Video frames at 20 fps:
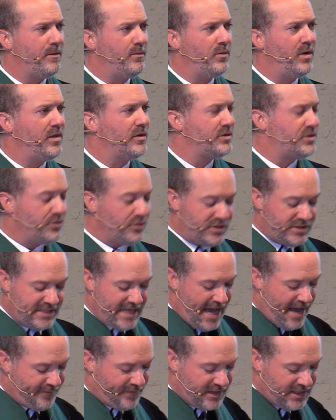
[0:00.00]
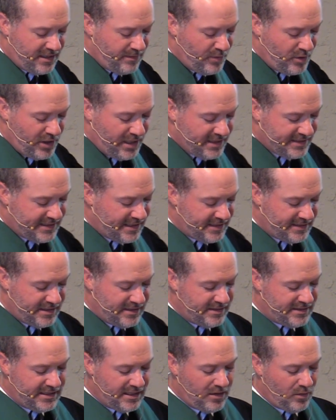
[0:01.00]
Whether it's through staffing the Community
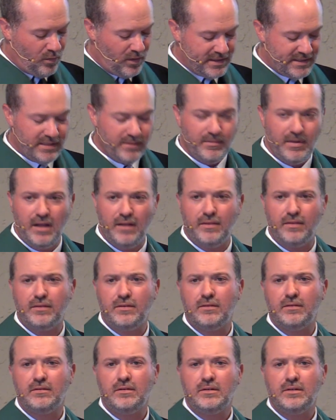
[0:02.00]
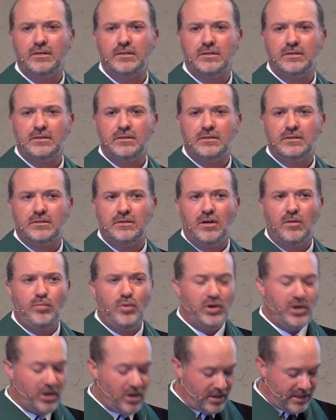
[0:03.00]
Assistance Center once a month,
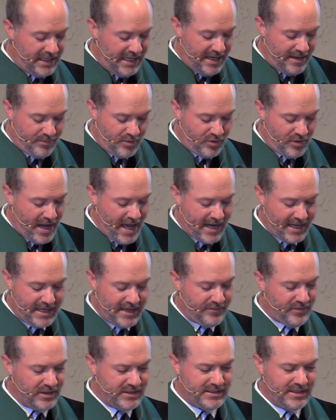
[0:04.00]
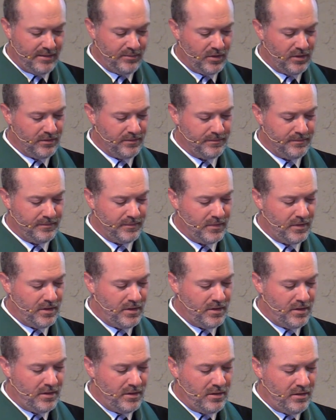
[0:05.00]
putting on Camp Craddock every summer,
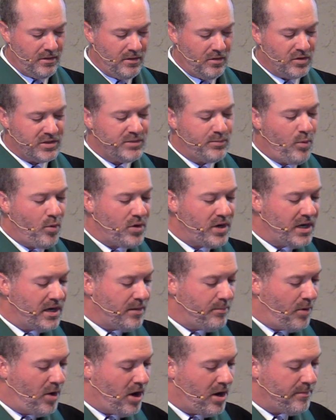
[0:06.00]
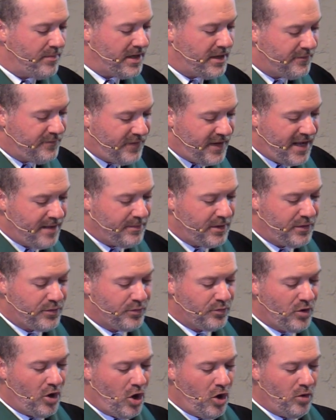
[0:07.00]
or supporting an apartment and family
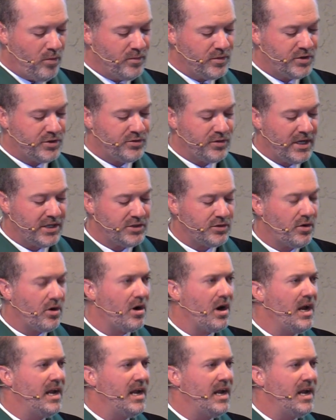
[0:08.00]
through Homestretch, or